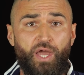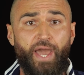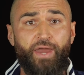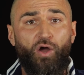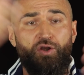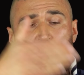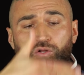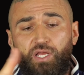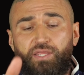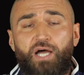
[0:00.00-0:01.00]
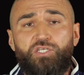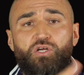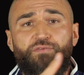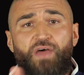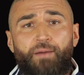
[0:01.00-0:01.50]
and I knock the dust
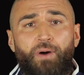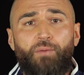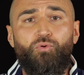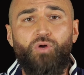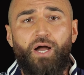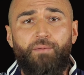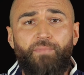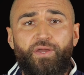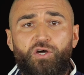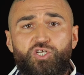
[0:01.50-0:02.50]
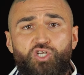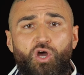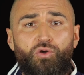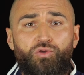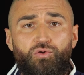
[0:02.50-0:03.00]
off that bubble gum and I
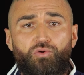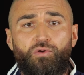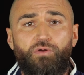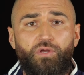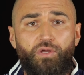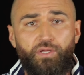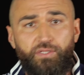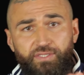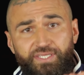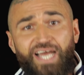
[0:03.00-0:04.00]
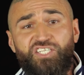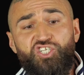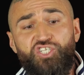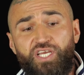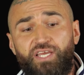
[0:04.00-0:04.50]
show you that
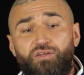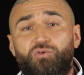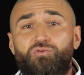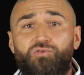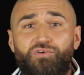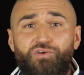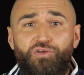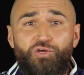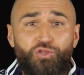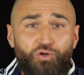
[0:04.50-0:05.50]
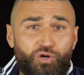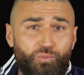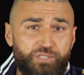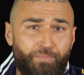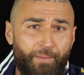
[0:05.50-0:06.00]
shit. Look, you thought it
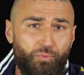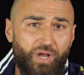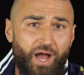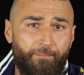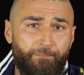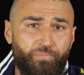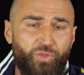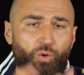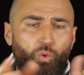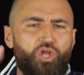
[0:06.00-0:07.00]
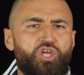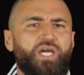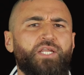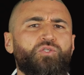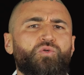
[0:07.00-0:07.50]
was bubble gum. What are you
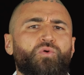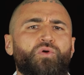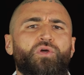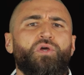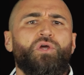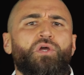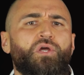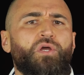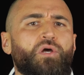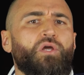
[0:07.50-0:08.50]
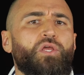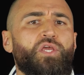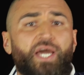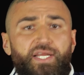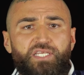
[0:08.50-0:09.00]
gonna do?
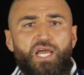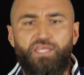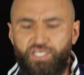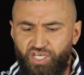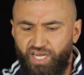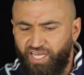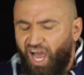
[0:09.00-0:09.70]
You're gonna say this, you're gonna